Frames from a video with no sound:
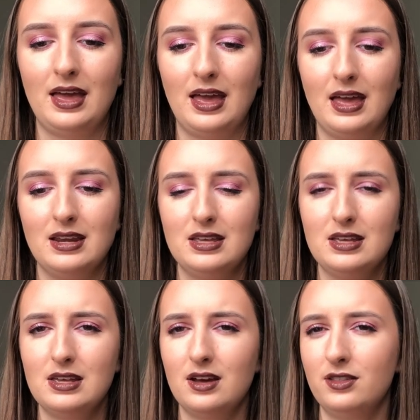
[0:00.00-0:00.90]

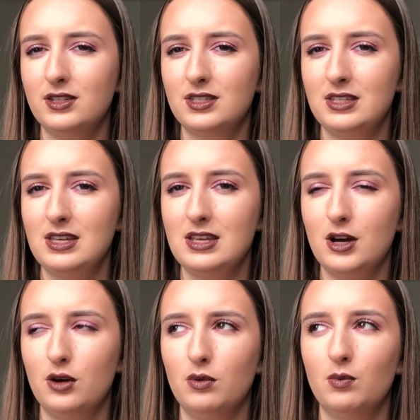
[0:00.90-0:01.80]
any other C E
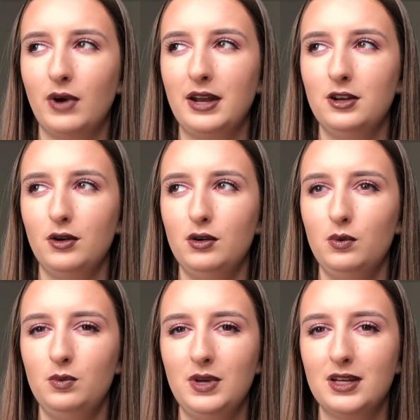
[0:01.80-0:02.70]
O or brand owner
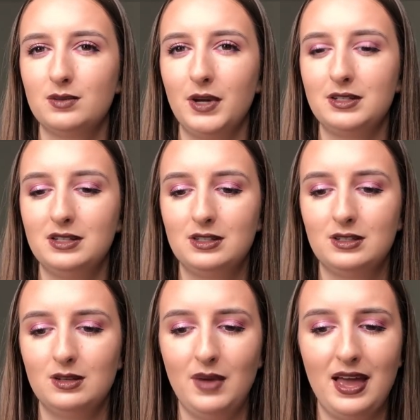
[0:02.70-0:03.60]
would be expected
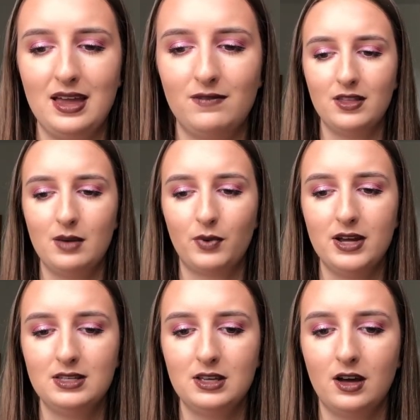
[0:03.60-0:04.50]
to behave. Like, they're
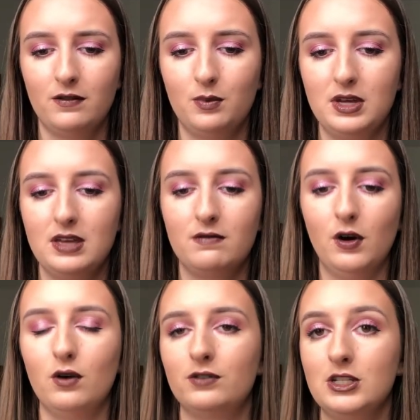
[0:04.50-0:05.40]
praising her for being
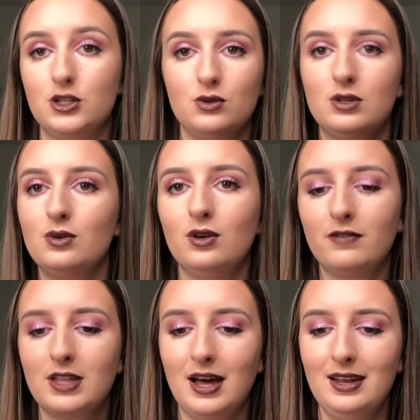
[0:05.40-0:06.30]
involved in choosing all of
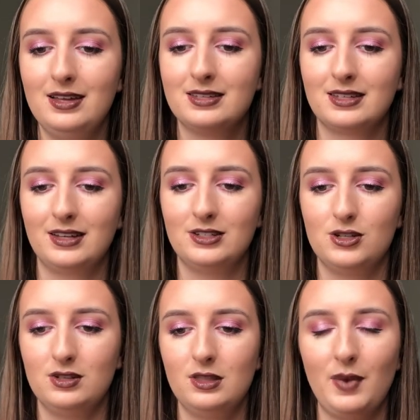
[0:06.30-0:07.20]
the colours and
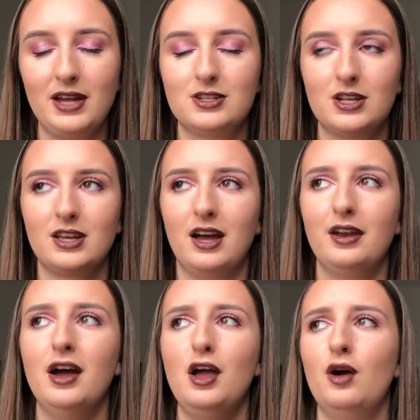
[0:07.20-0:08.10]
choosing the packaging,
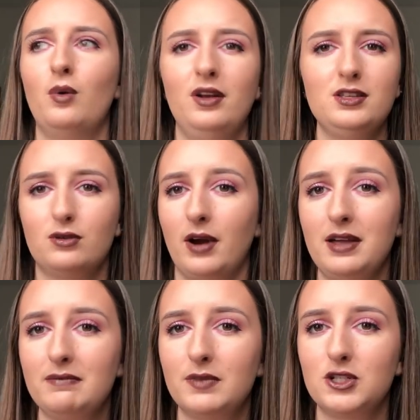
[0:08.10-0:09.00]
and while it's
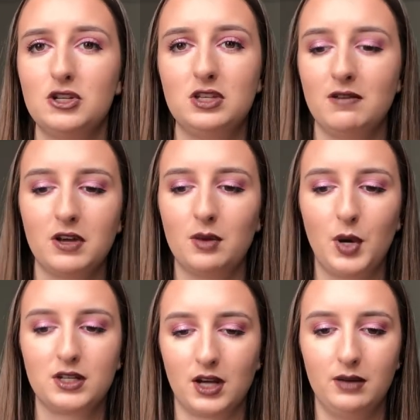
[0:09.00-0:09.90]
great that she's giving up
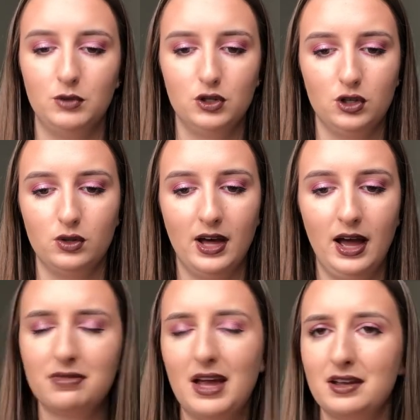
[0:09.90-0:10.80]
her time to do
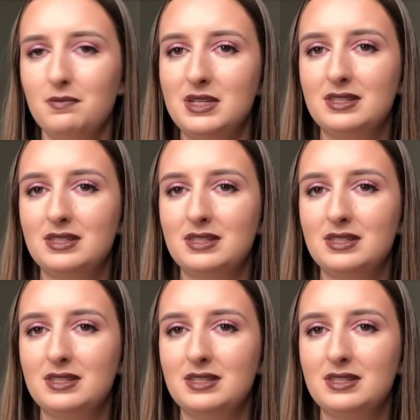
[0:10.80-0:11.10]
that, that can be